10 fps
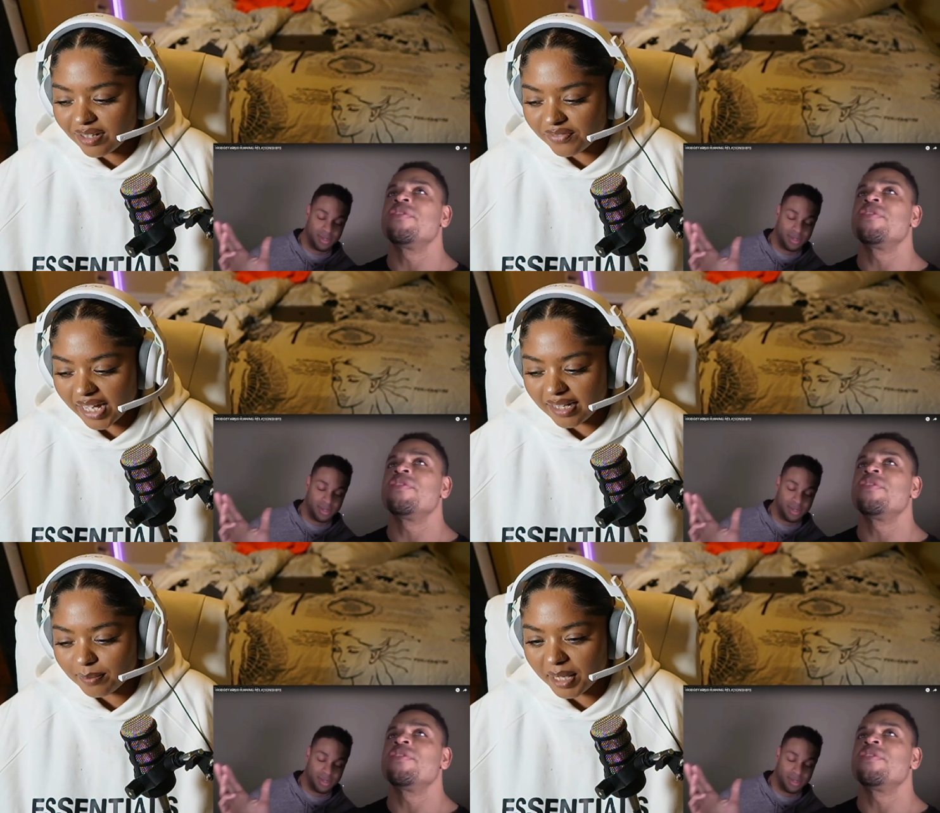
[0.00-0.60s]
Speaker 1: if
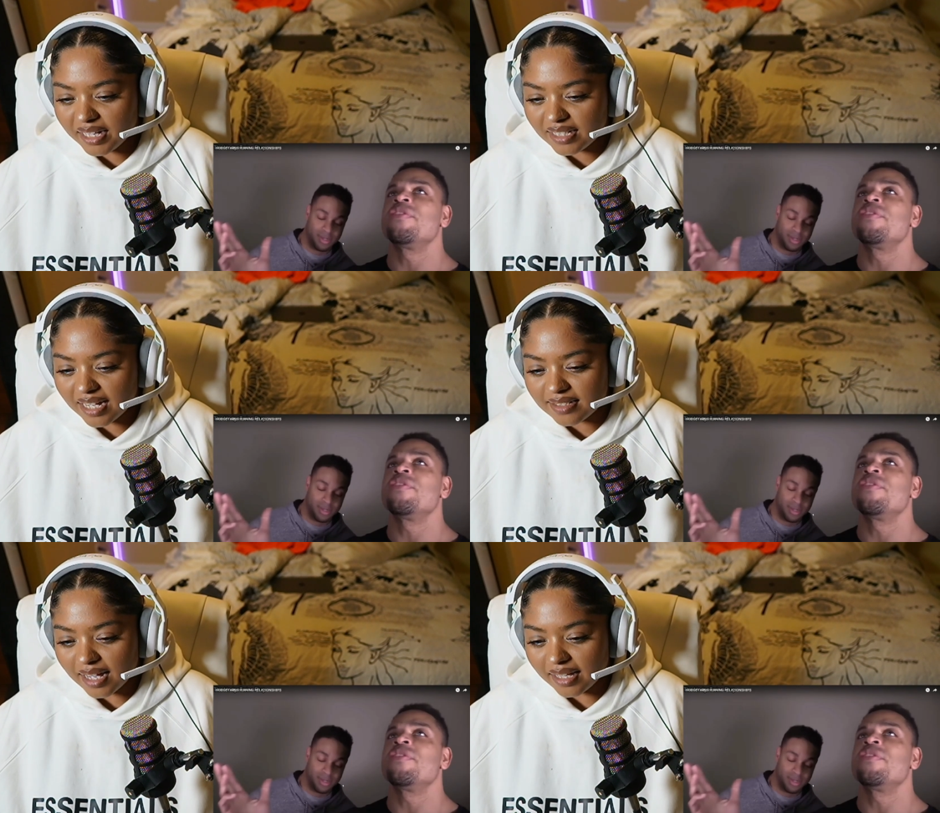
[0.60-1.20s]
anybody
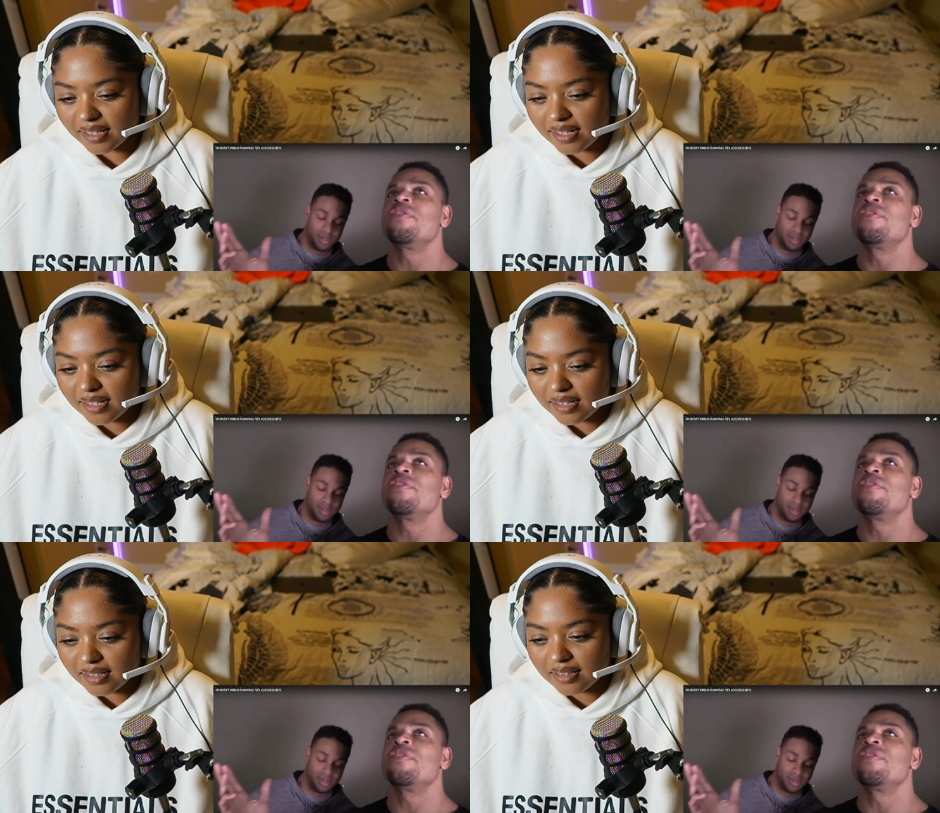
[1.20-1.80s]
has like,
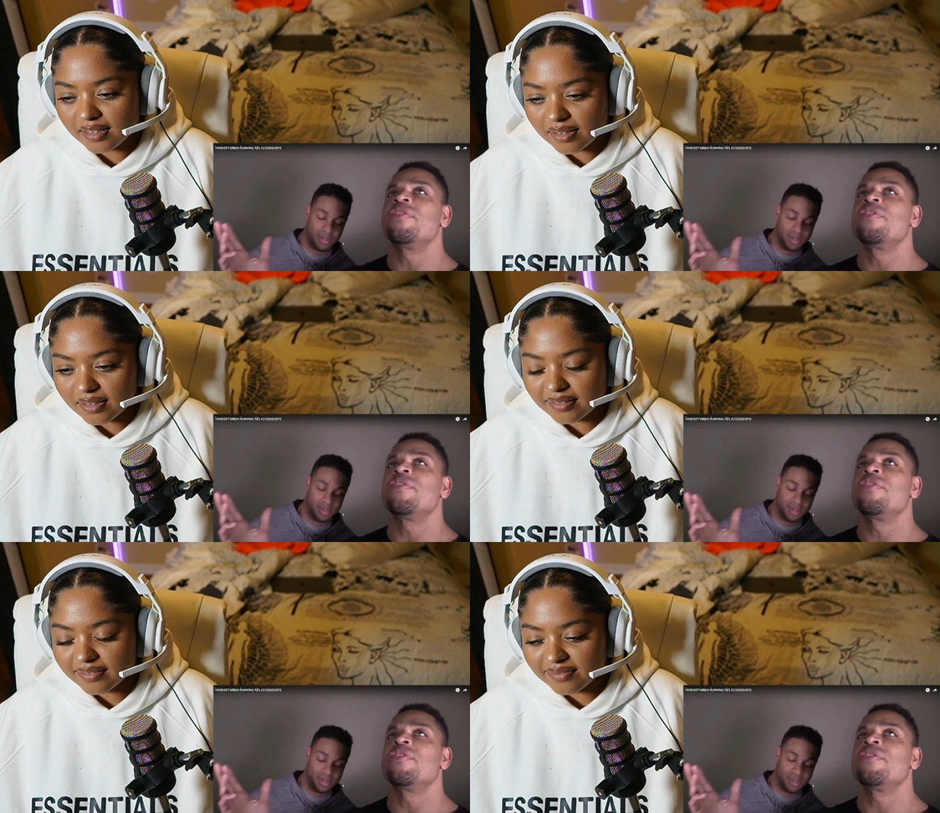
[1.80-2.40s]

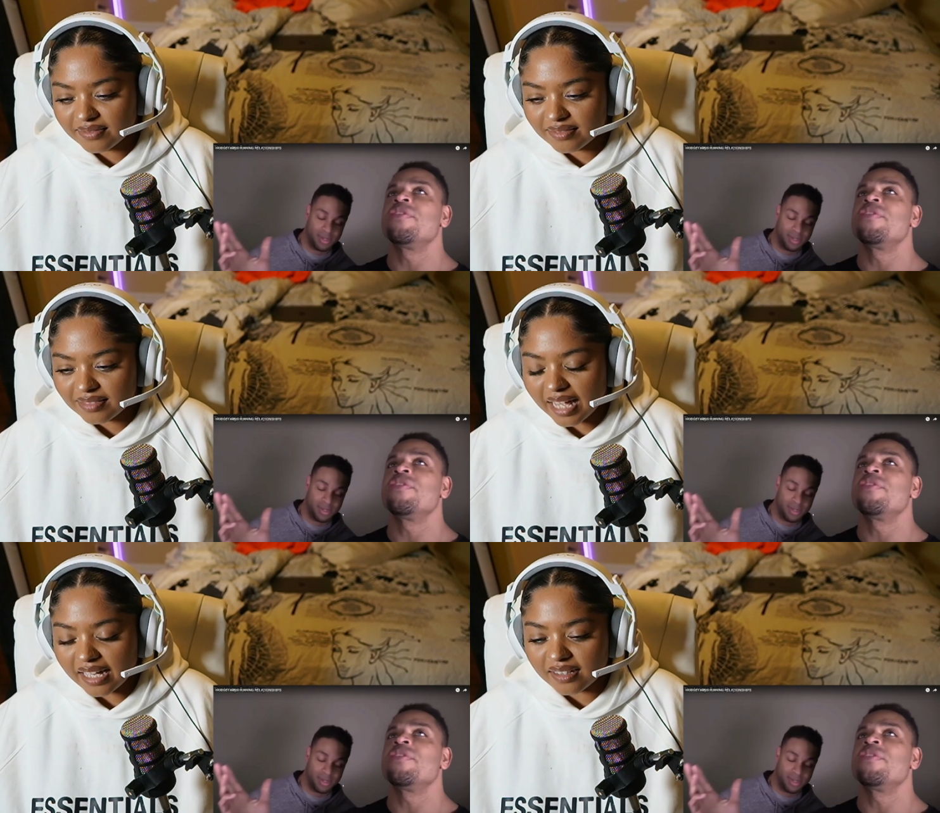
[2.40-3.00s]

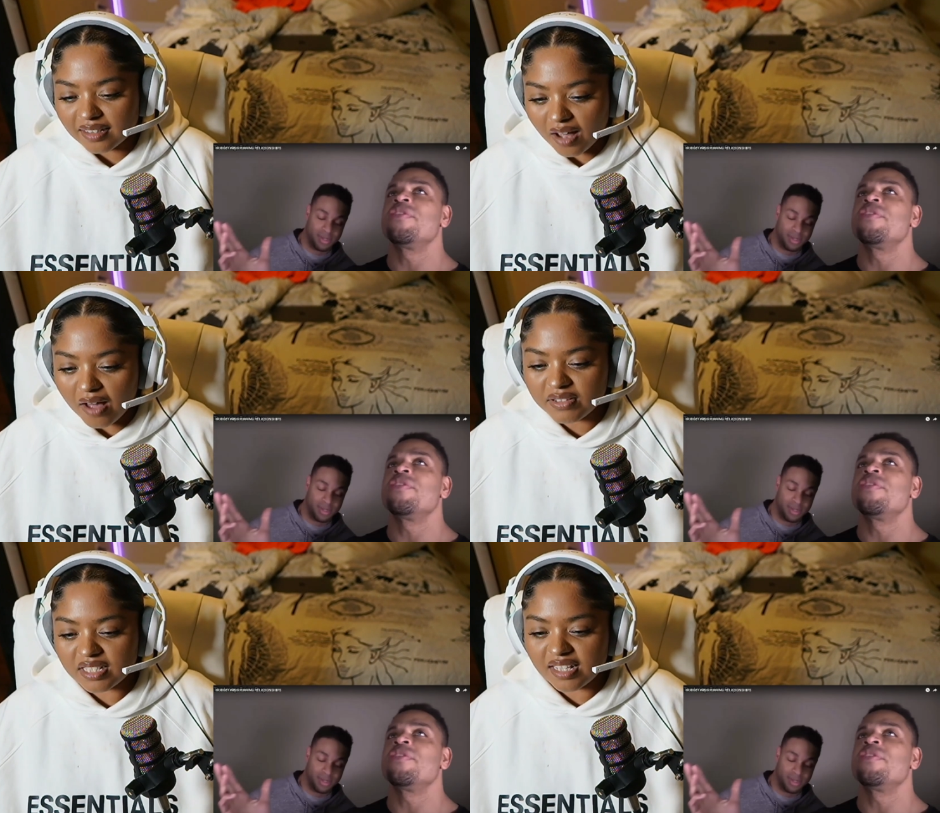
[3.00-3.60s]
like
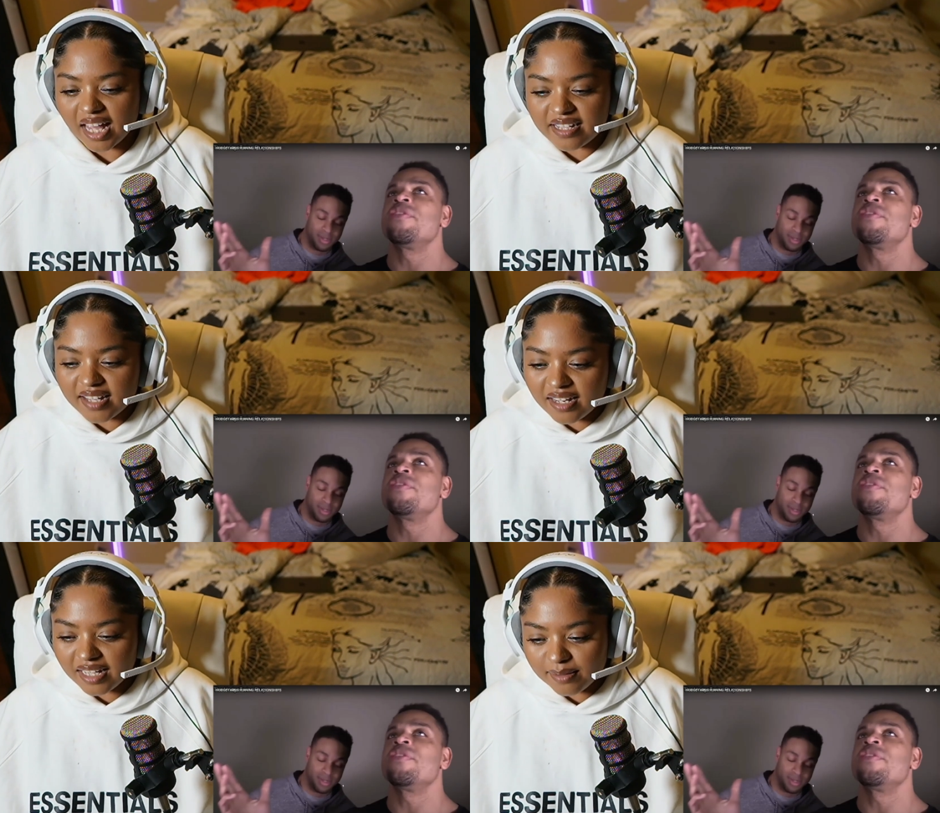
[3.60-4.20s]
obviously they
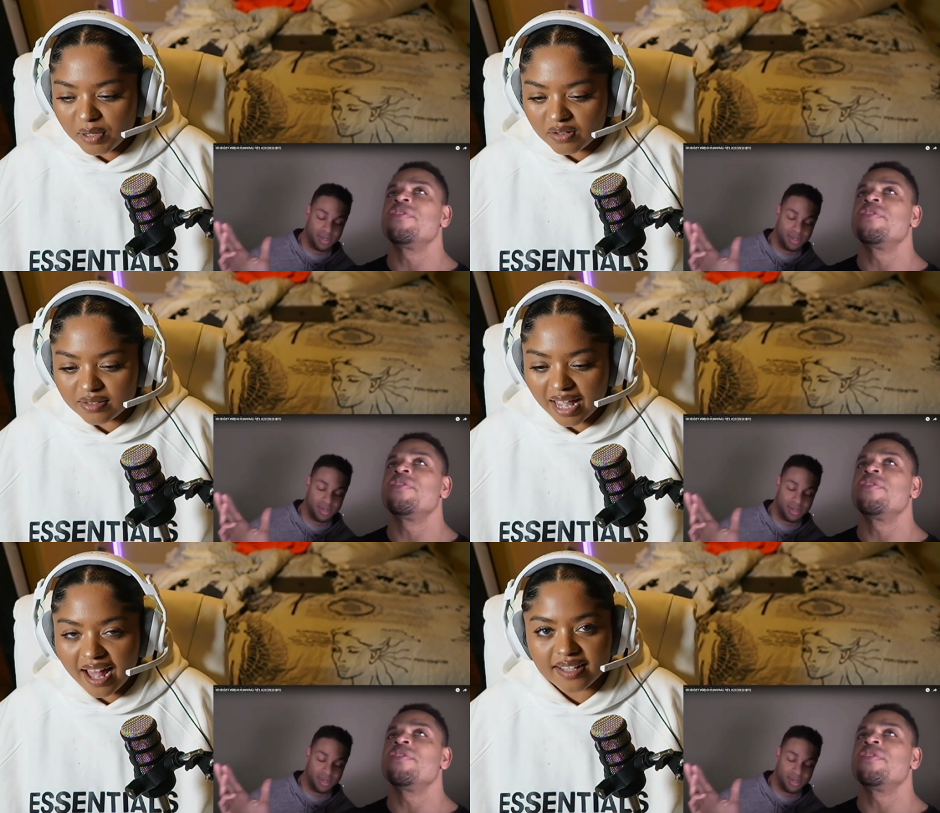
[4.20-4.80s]
send
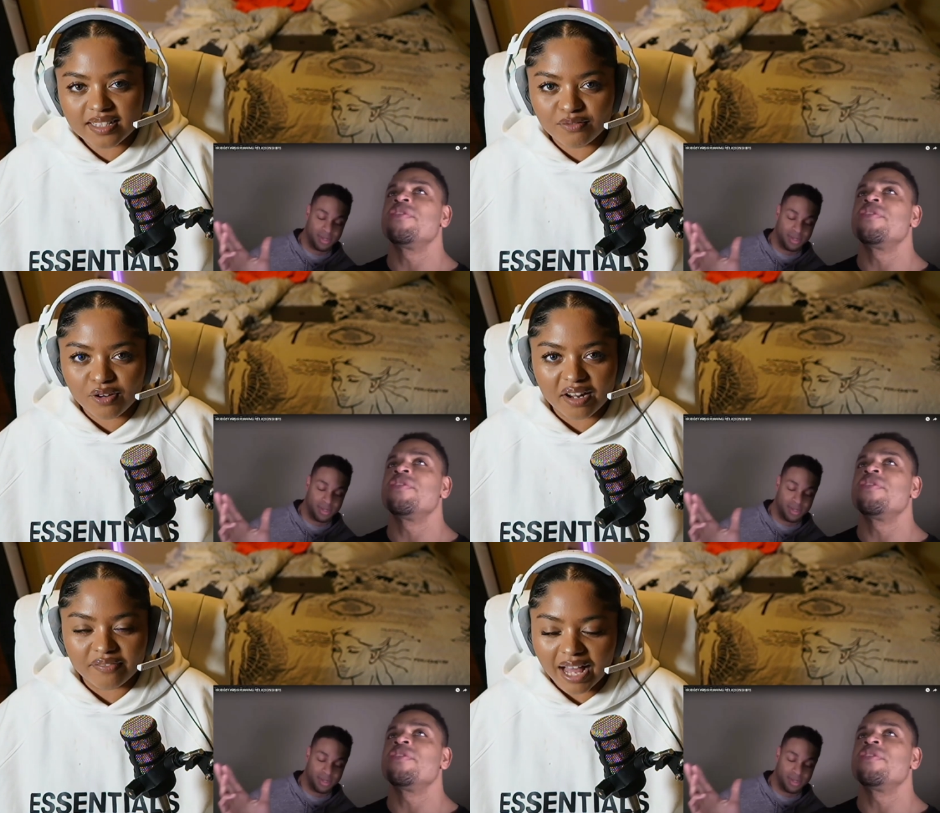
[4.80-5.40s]
emails asking
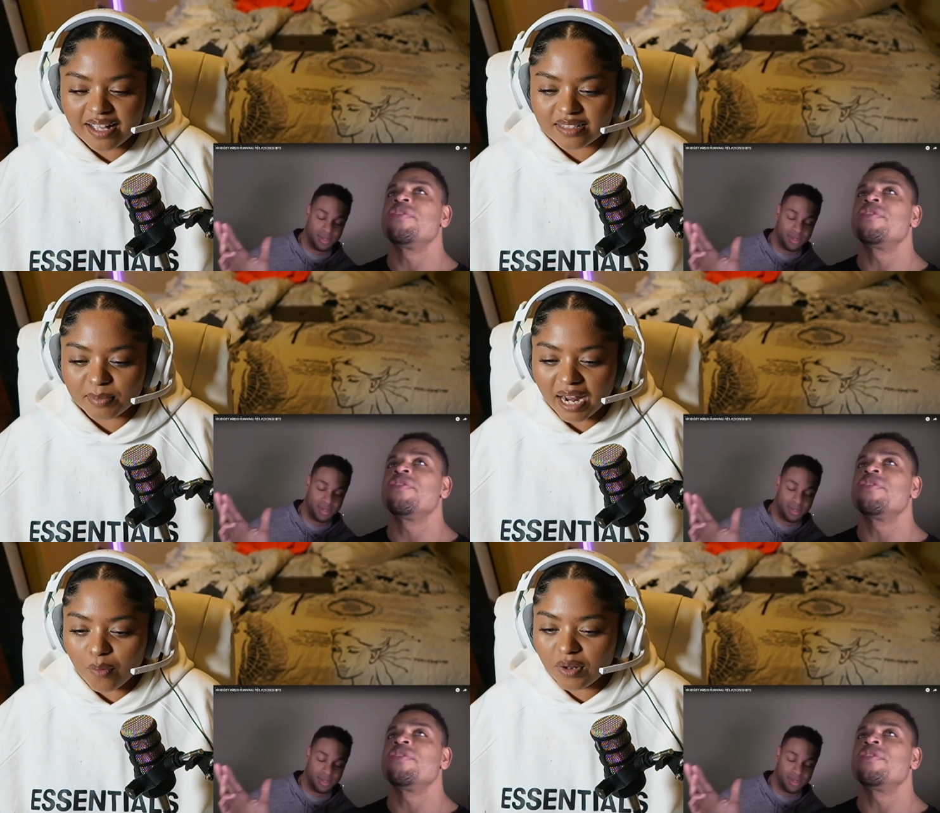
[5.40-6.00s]
for advice,
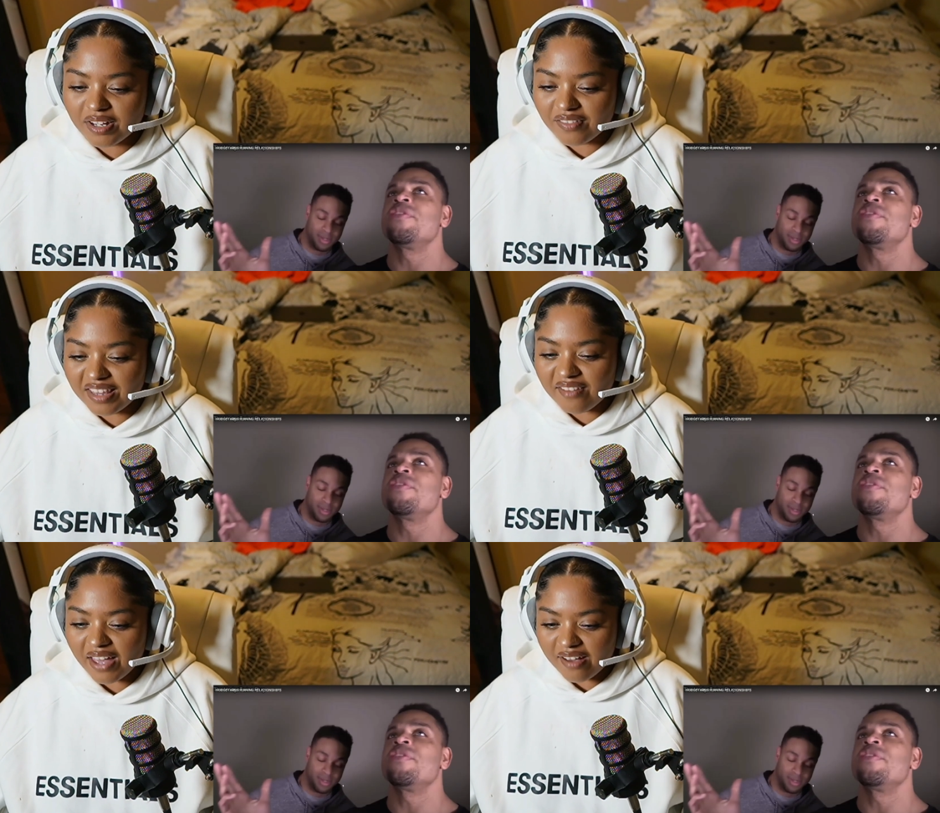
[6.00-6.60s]
but I wonder if
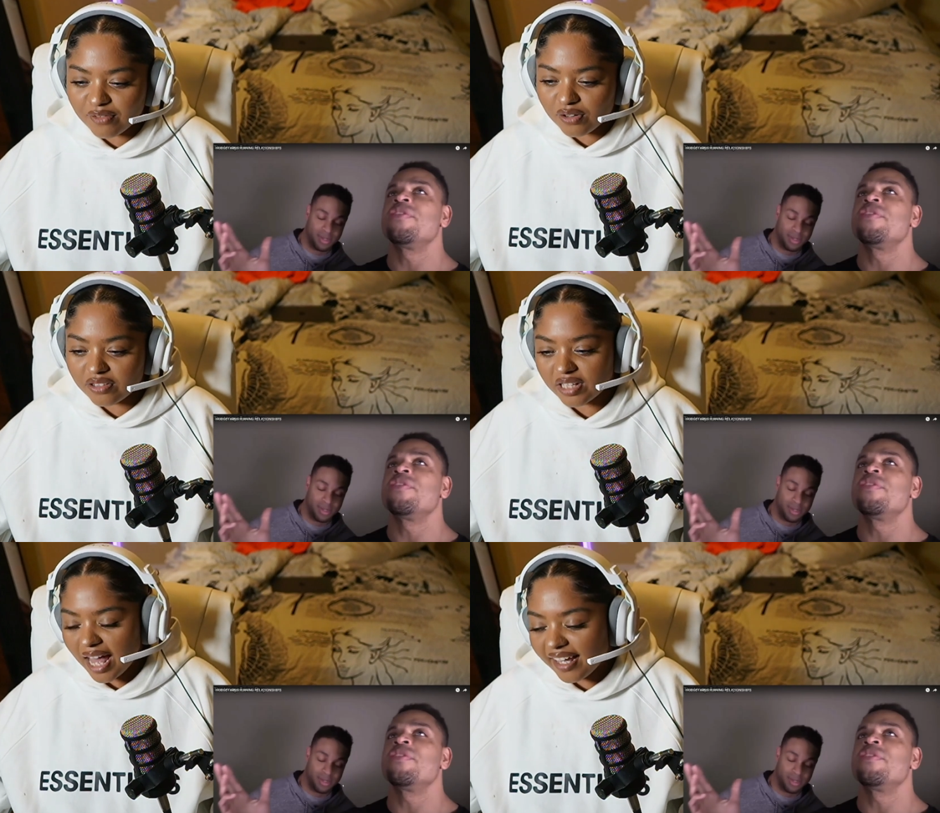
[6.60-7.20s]
they've ever
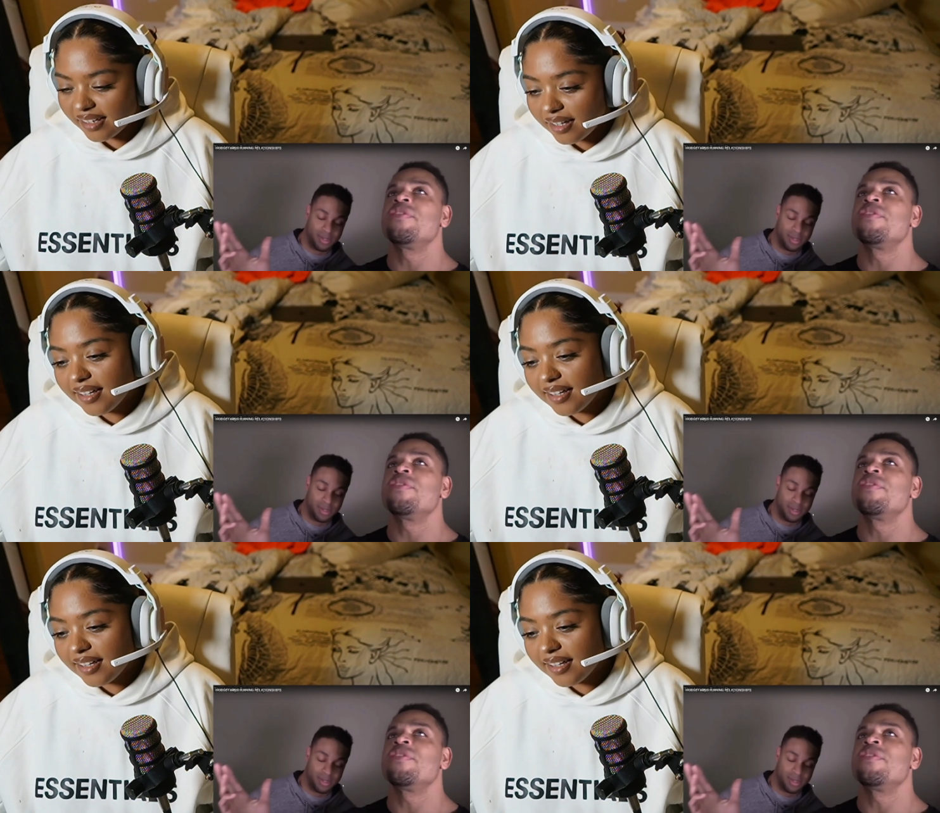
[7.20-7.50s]
like